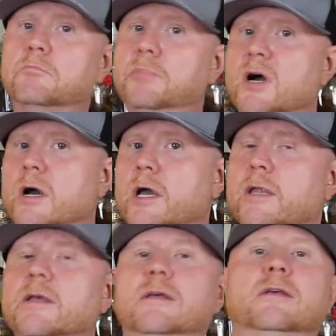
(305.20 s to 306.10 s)
but
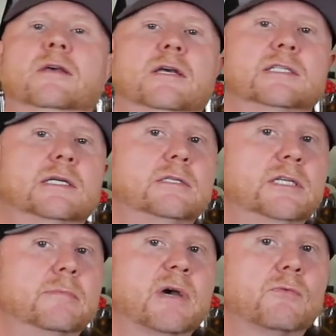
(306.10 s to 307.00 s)
as I
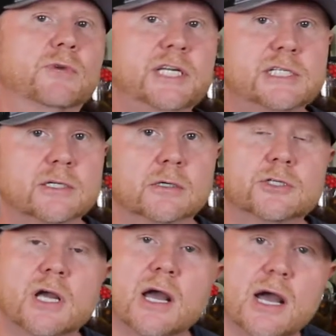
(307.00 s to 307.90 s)
did my
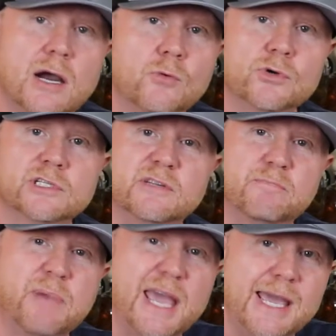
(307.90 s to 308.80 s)
research, hours
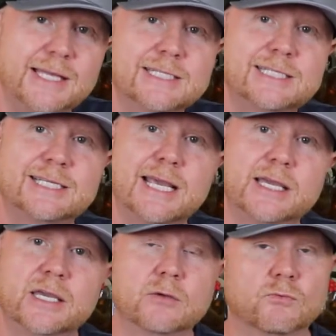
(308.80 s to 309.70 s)
of
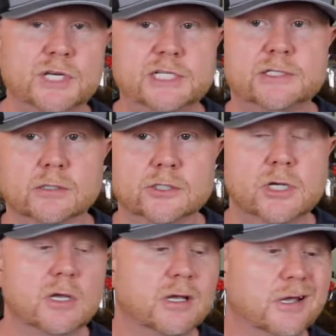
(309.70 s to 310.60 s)
painstaking research,
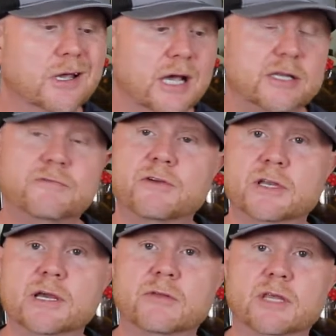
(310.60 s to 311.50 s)
I did
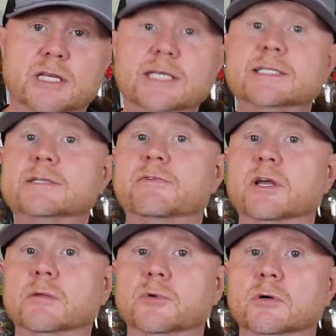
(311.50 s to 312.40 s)
find out that it is
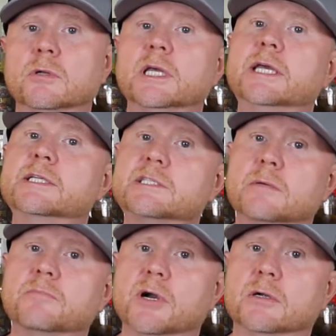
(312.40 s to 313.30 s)
available in
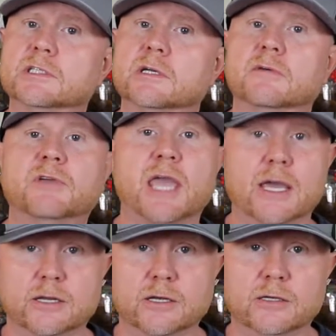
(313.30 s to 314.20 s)
some parts of
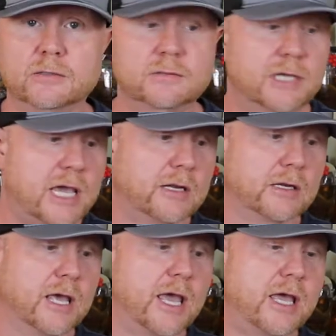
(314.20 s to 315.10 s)
Canada.
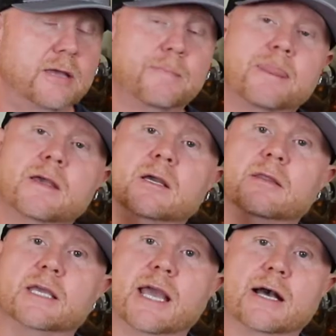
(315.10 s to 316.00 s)
Canada, eh?
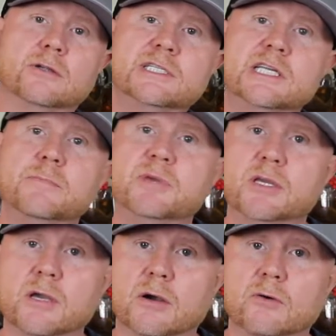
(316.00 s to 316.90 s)
The
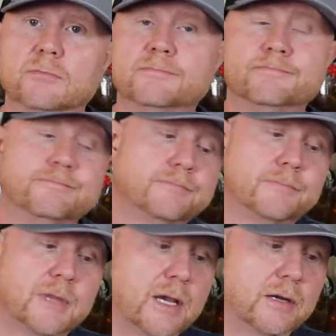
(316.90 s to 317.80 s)
LCBO.
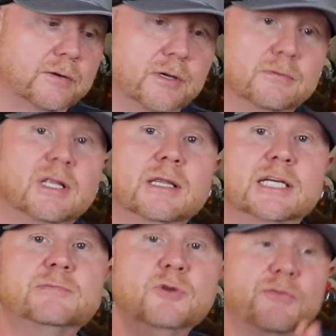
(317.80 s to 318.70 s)
I don't know.
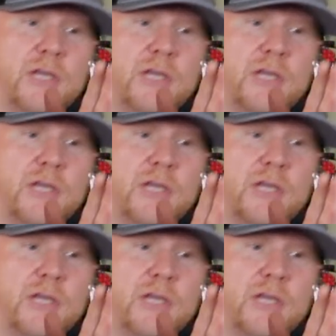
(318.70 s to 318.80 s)
Let's move the